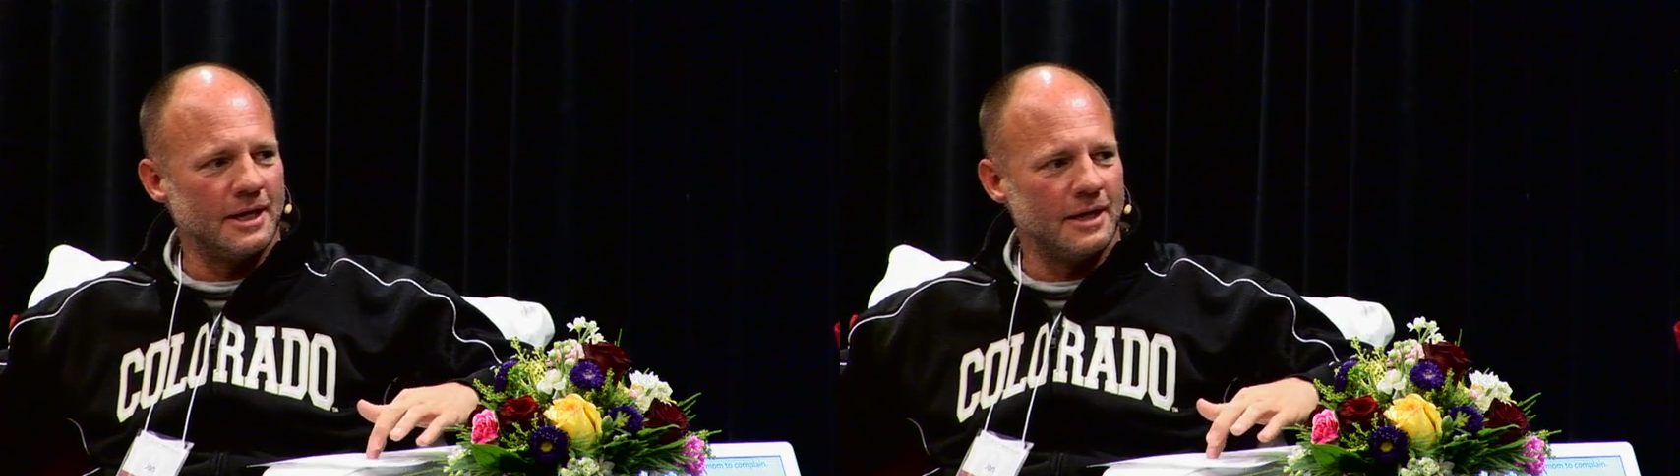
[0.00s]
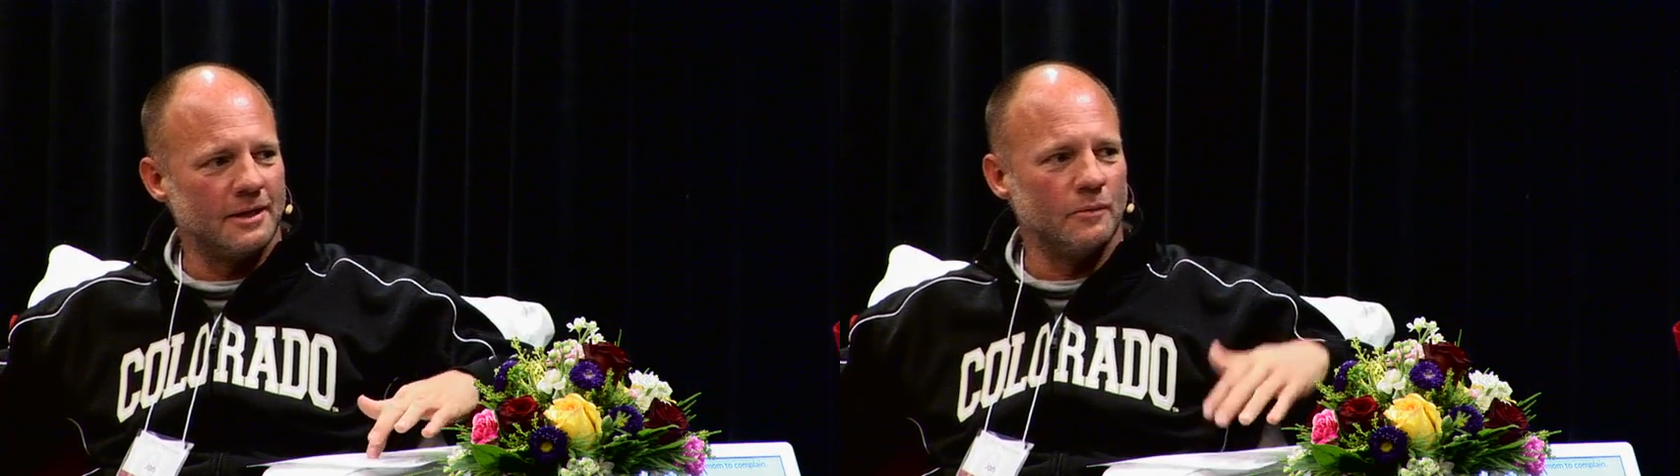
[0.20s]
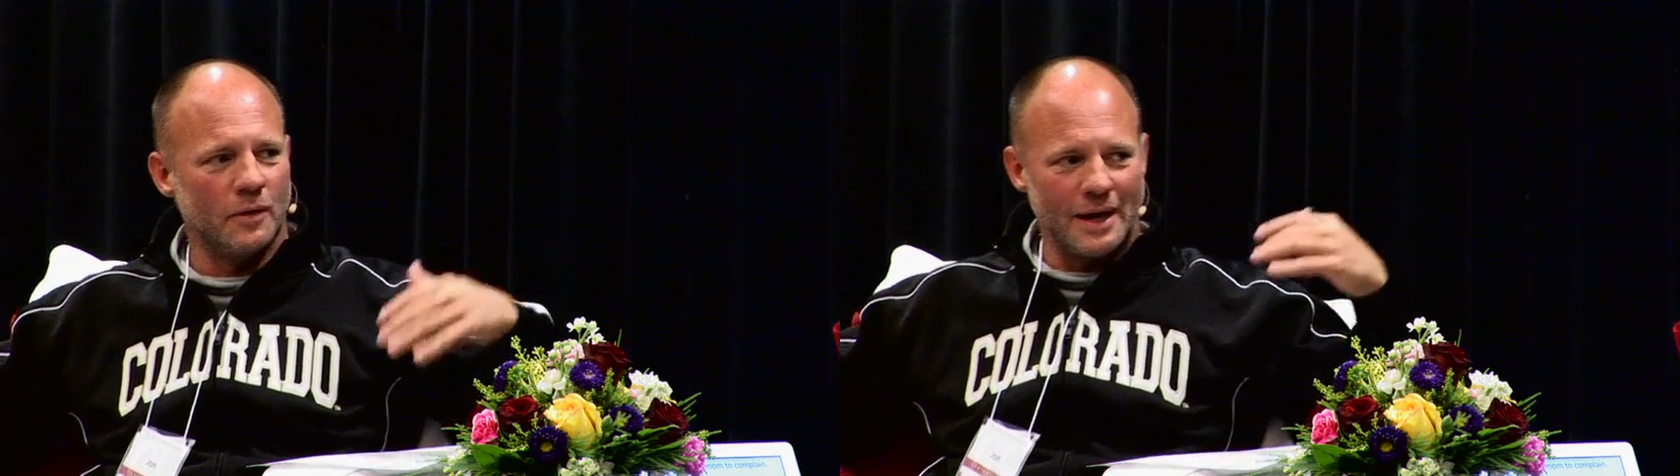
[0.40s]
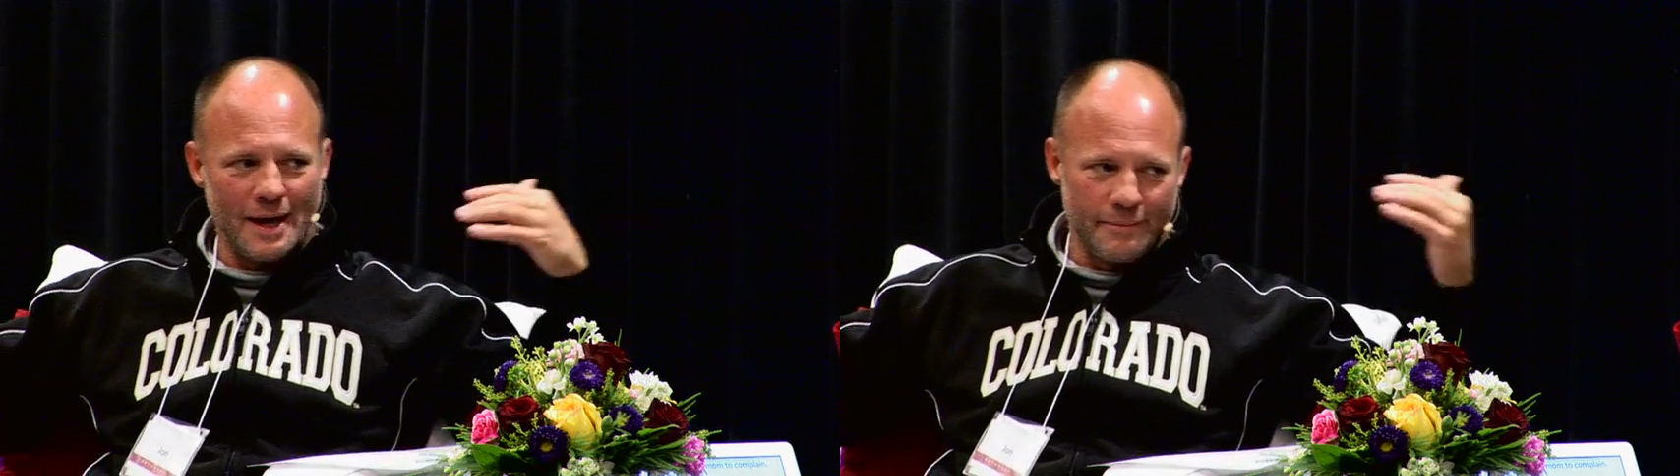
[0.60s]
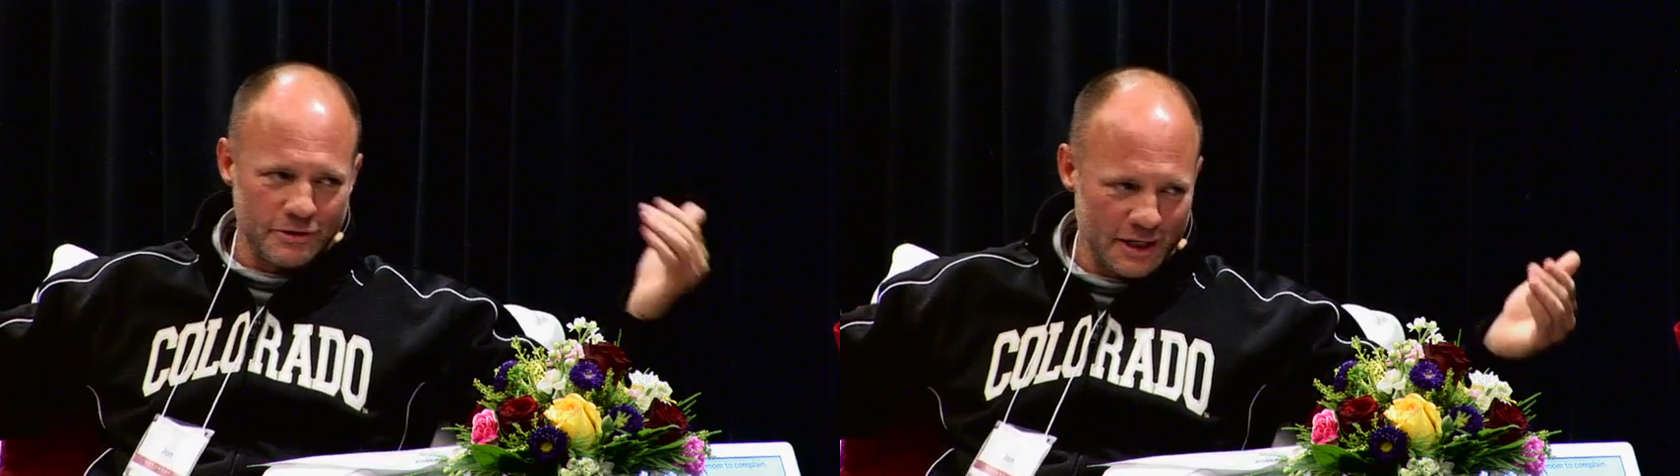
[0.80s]
and what I
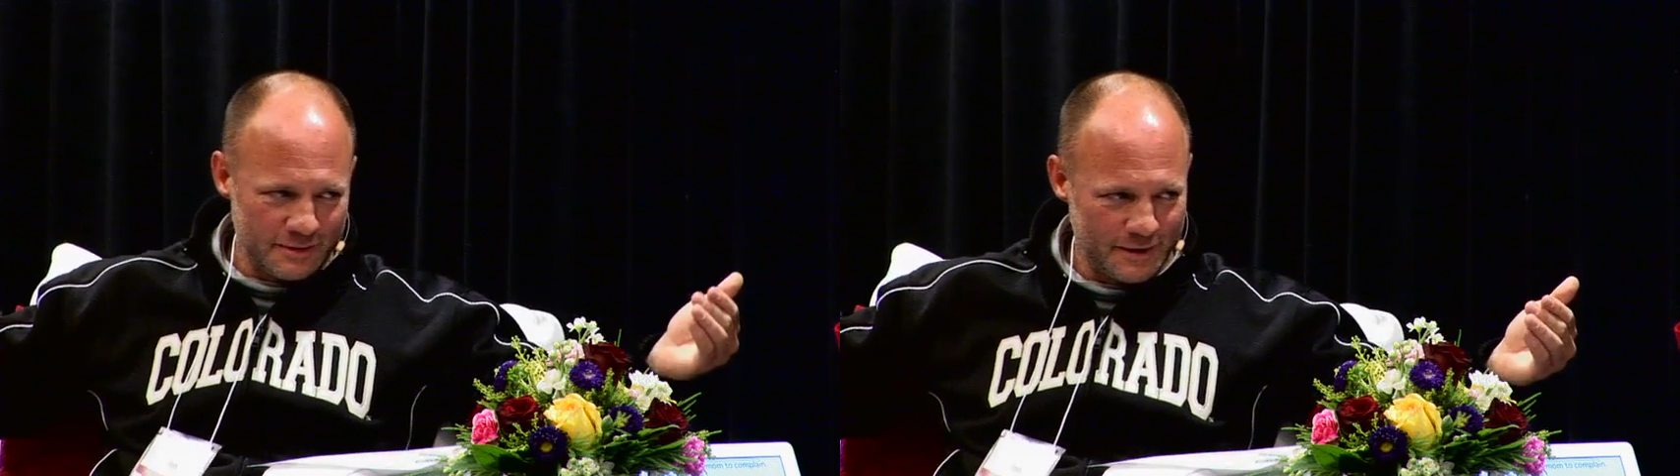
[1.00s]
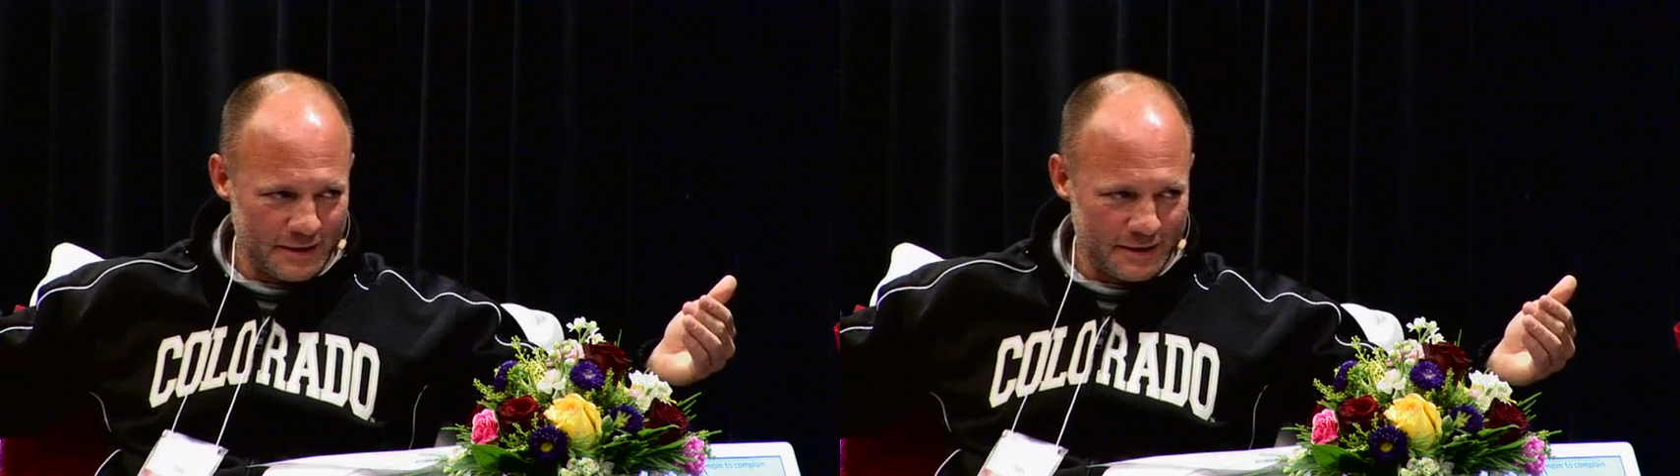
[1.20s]
project to be a